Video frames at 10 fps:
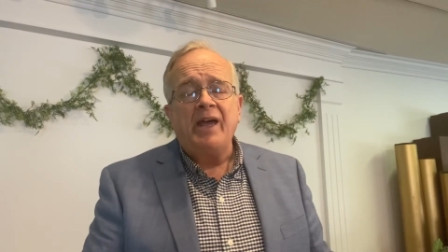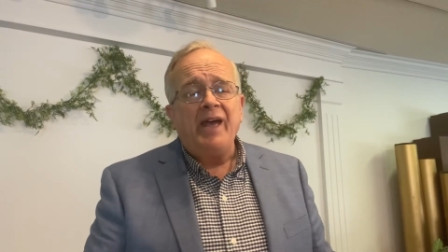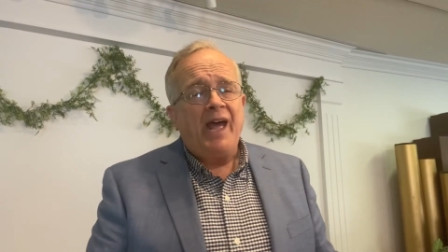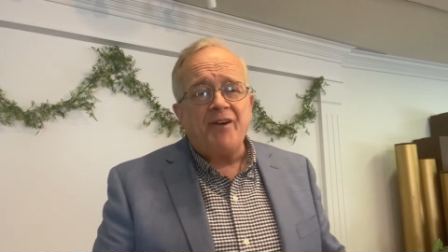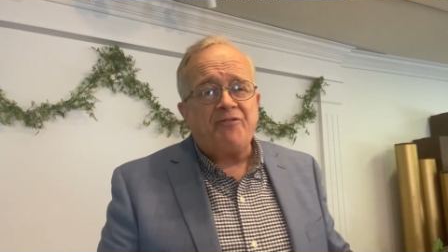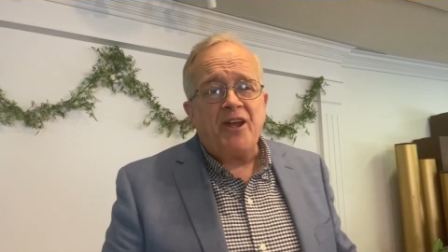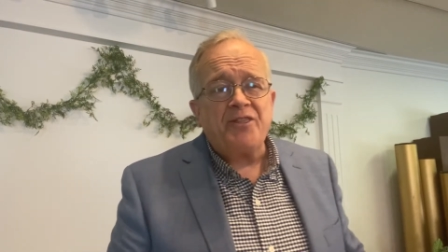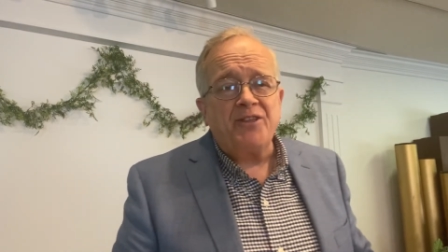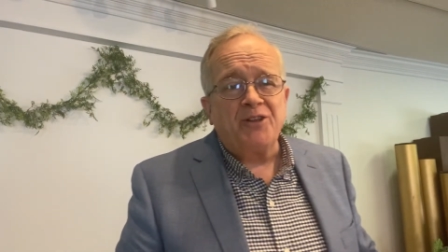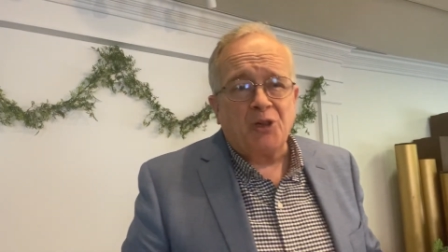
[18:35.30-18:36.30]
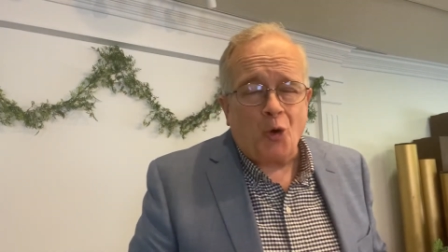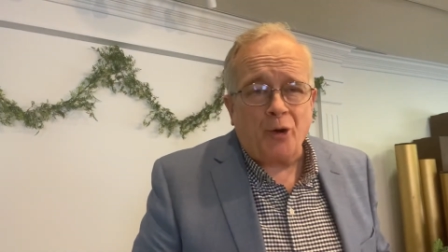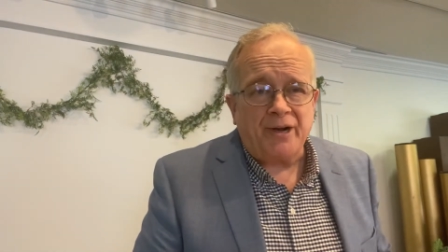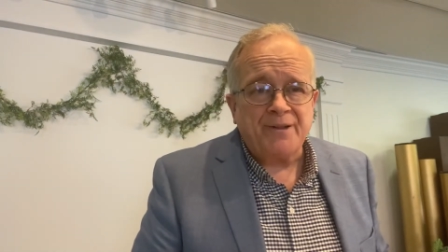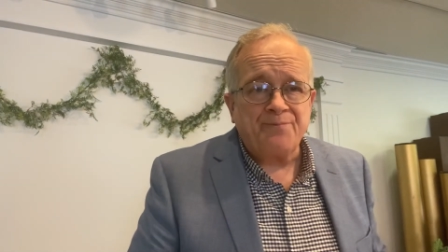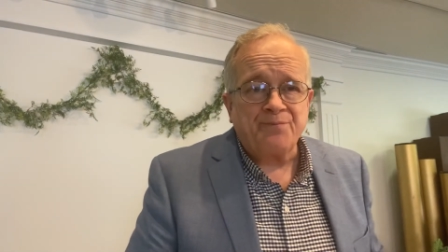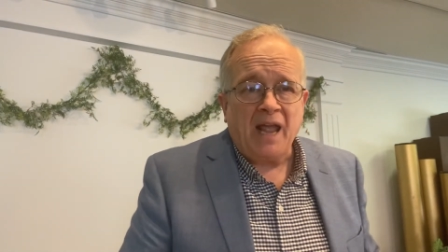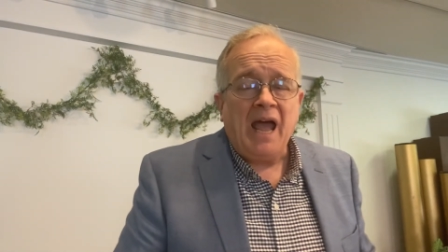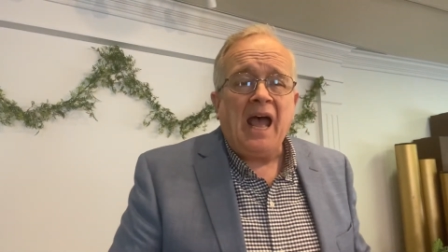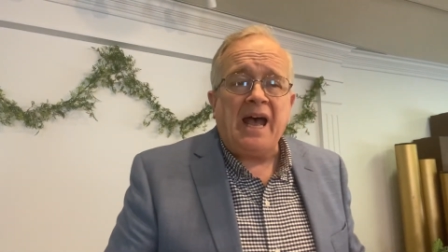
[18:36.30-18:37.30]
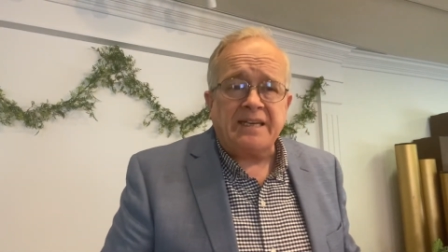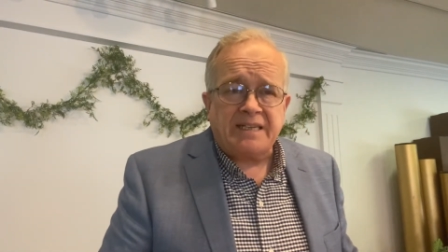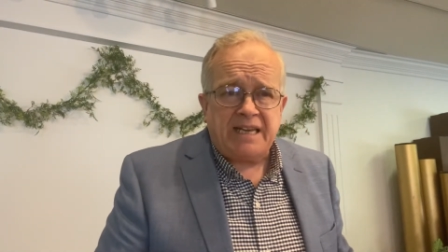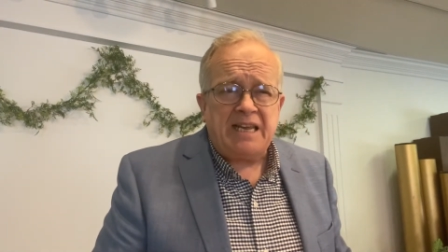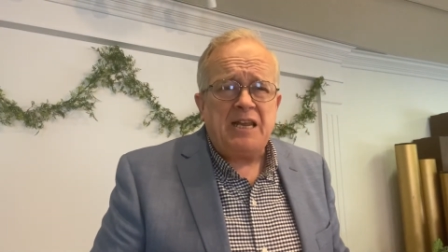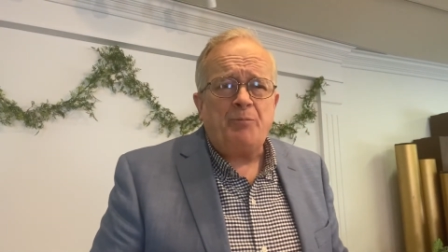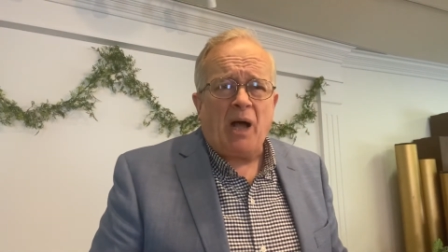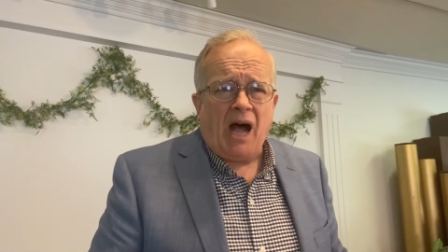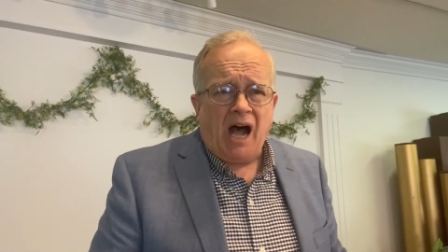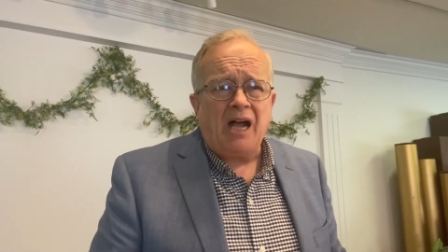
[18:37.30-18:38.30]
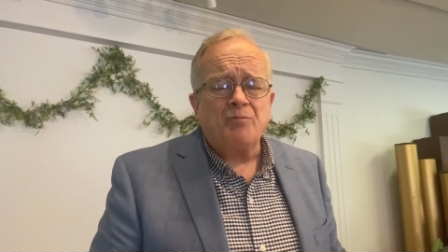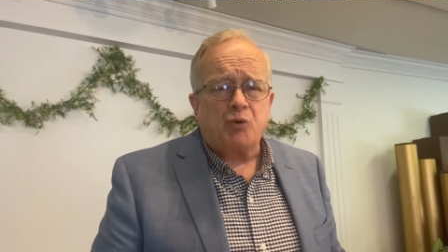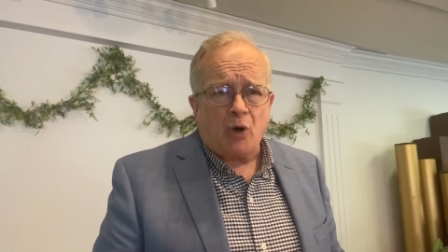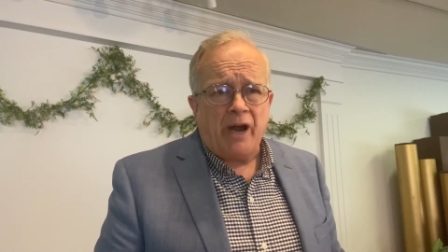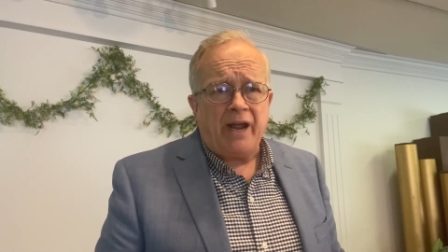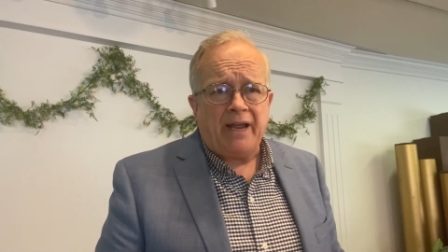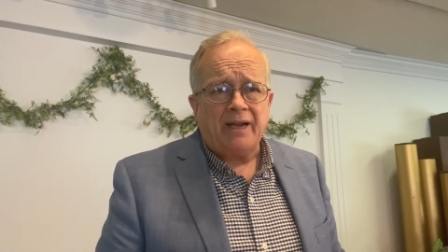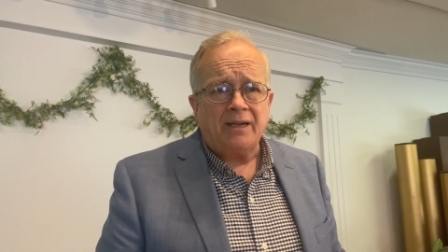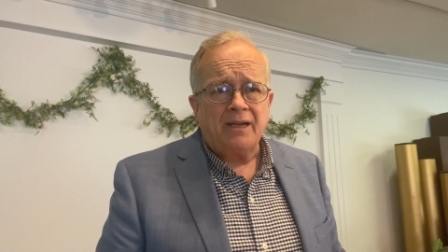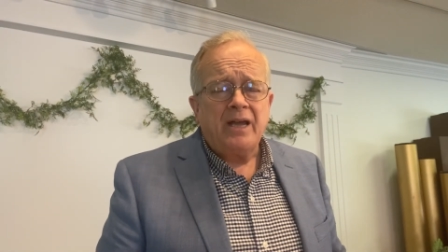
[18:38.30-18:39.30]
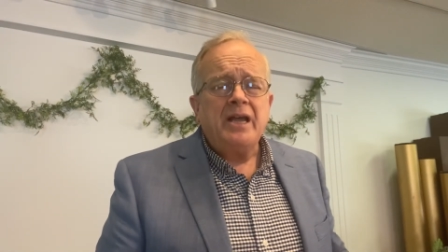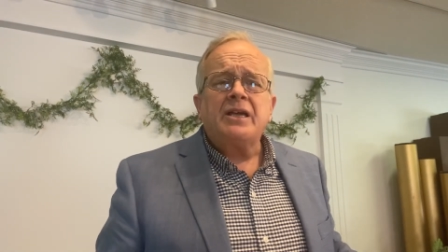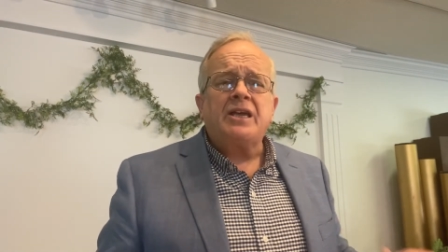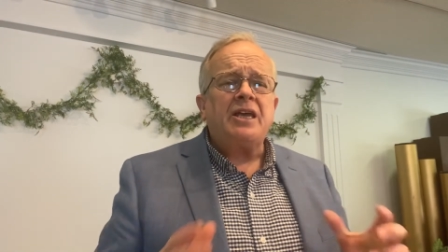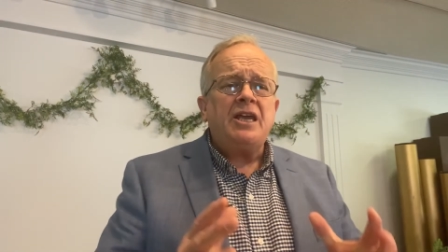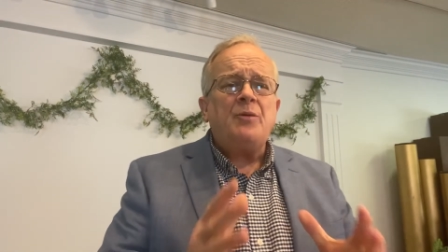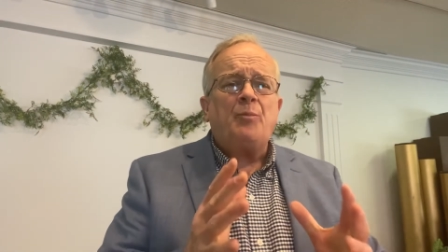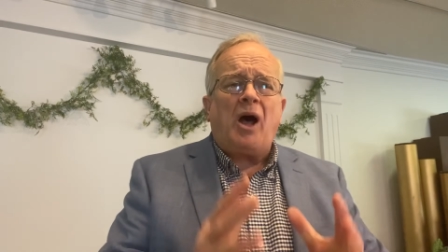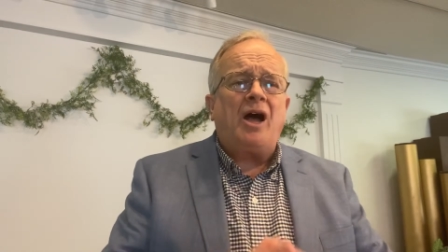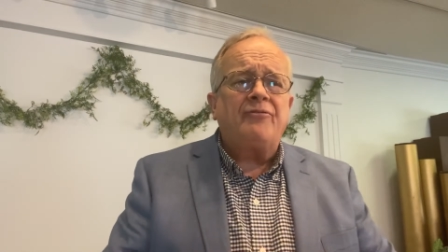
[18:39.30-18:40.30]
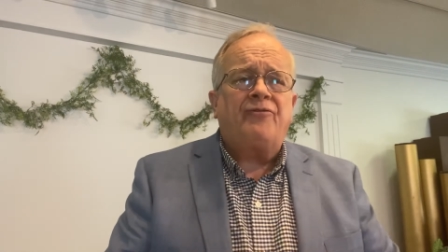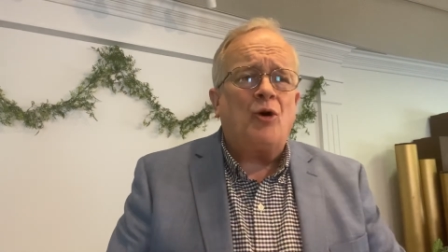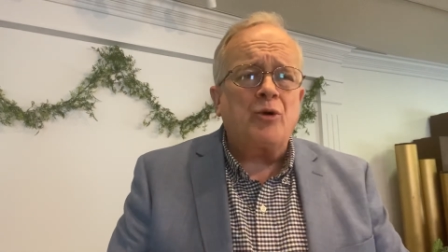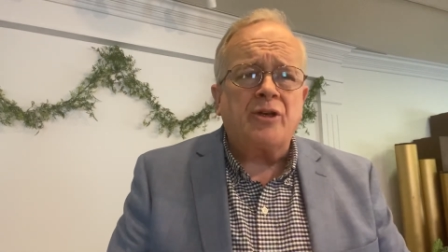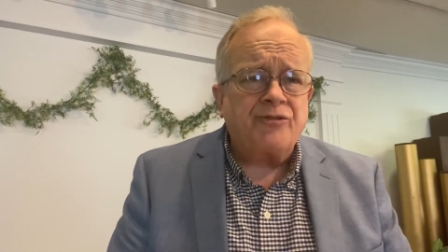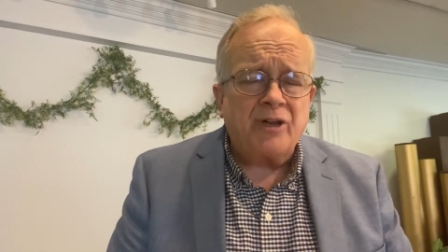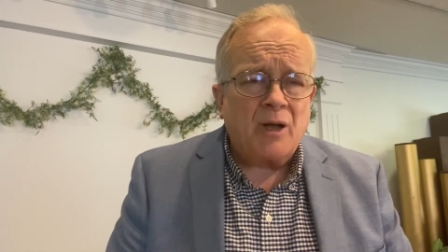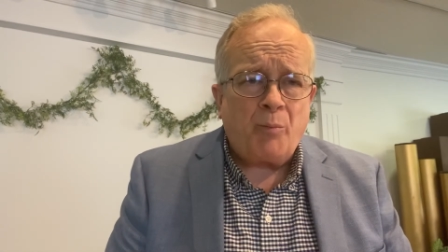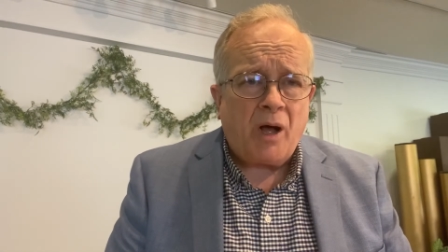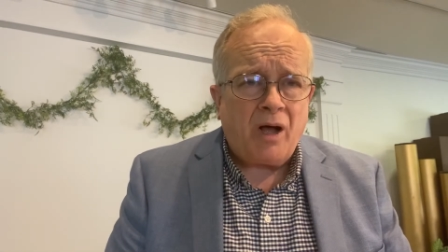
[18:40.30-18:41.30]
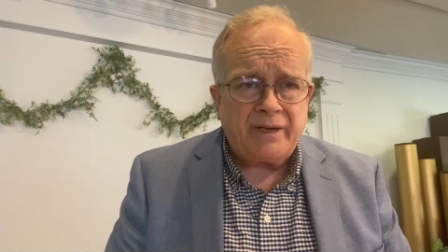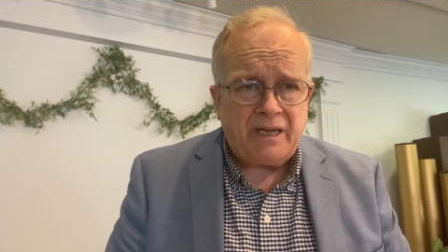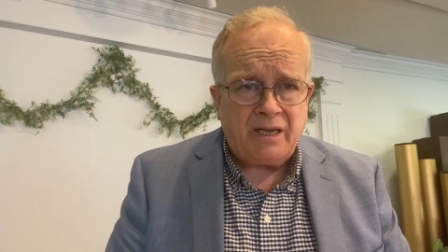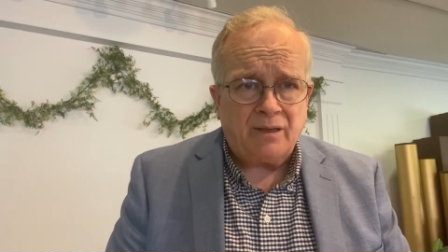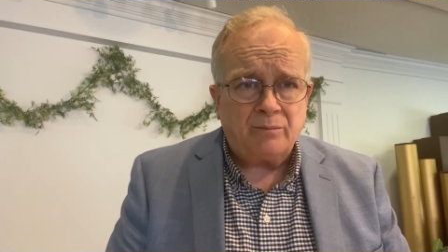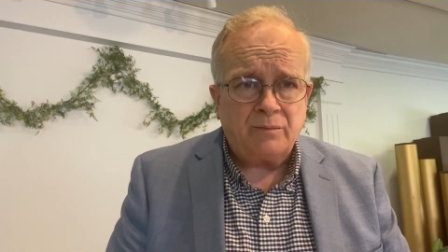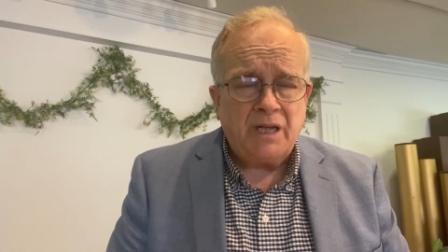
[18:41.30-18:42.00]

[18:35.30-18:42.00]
have faith in the Lord and keep on praying. Keep on focusing upon Him.